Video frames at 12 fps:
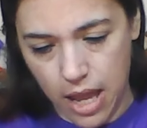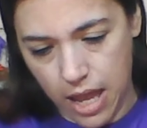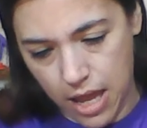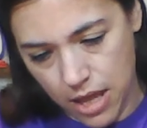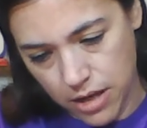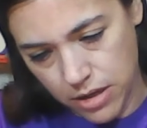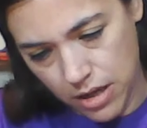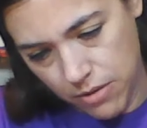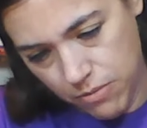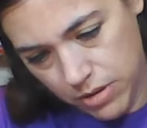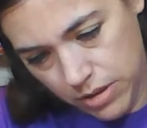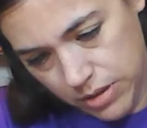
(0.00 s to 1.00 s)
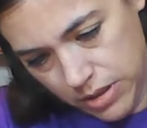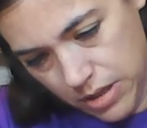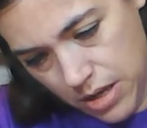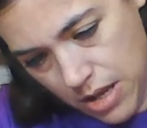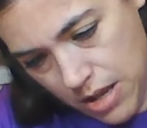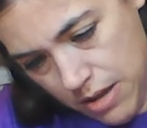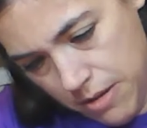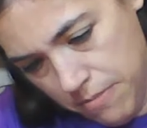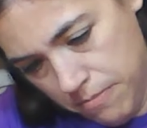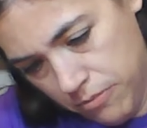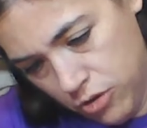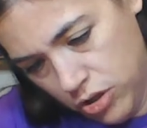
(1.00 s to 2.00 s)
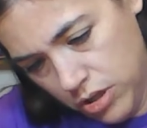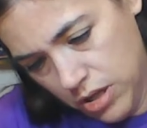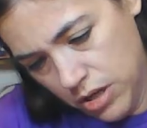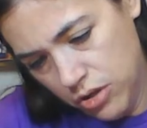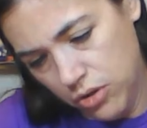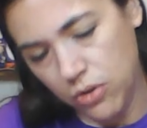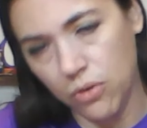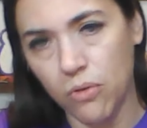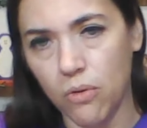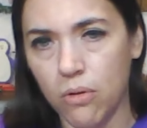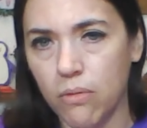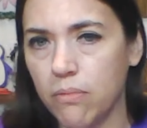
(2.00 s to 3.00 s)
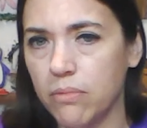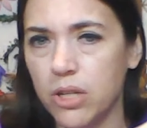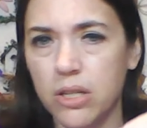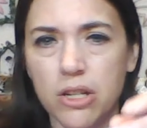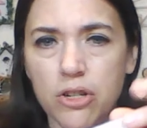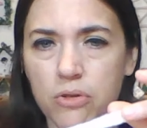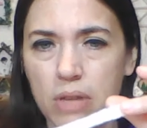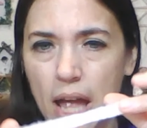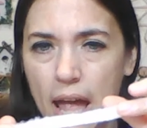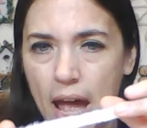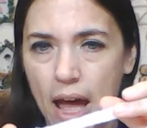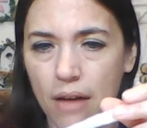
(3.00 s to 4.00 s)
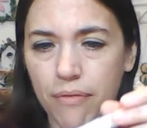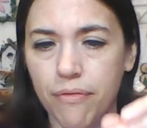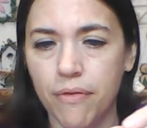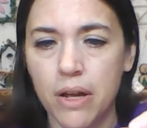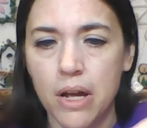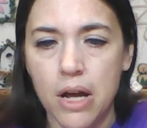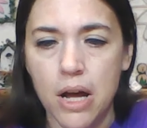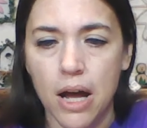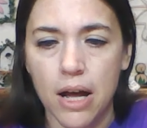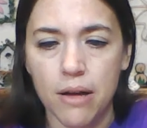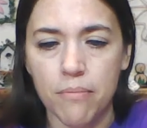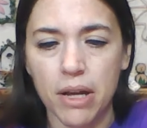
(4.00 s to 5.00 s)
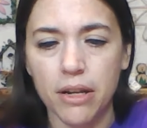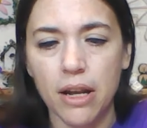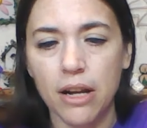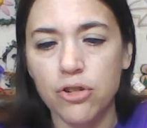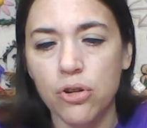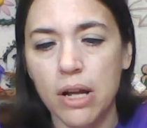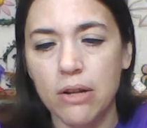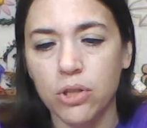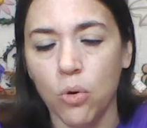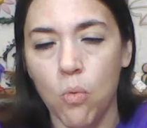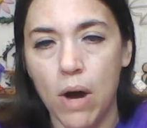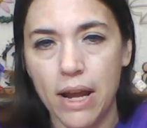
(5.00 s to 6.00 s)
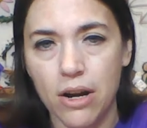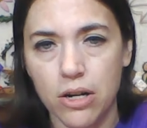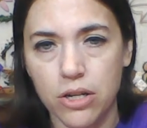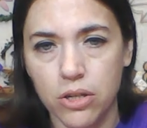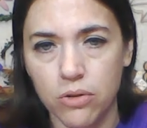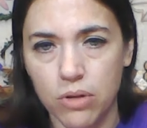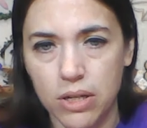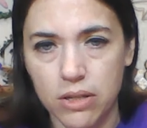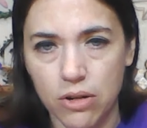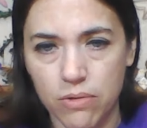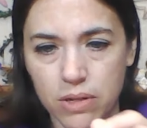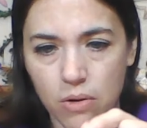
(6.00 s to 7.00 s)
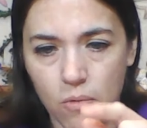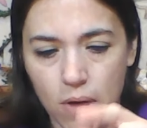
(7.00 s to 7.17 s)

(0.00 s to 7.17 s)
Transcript: and I was just gonna do the half. And I took out the wire too because there was